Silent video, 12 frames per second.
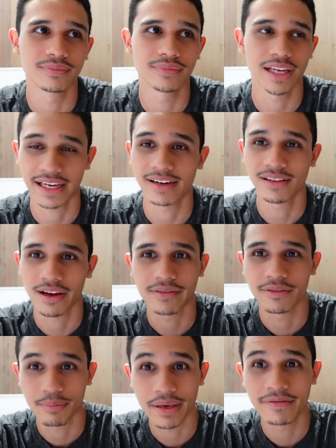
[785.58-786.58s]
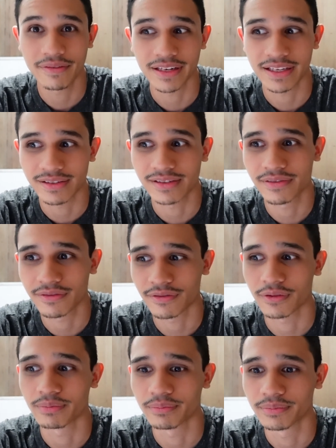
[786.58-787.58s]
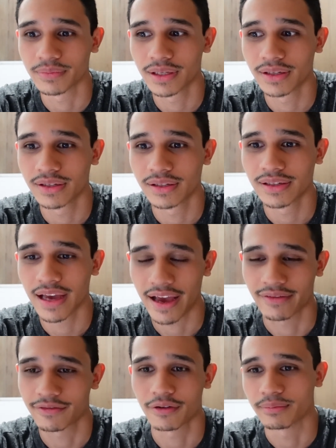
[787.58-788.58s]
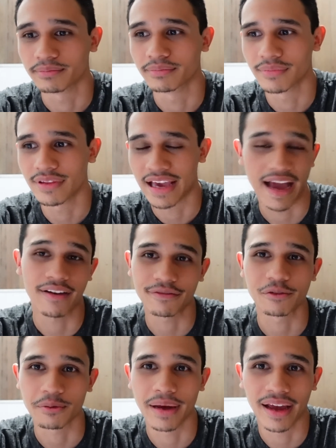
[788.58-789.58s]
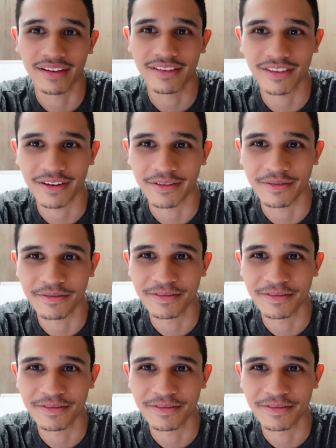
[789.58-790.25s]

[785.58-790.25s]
I get a lot of epiphanies from the aftermath of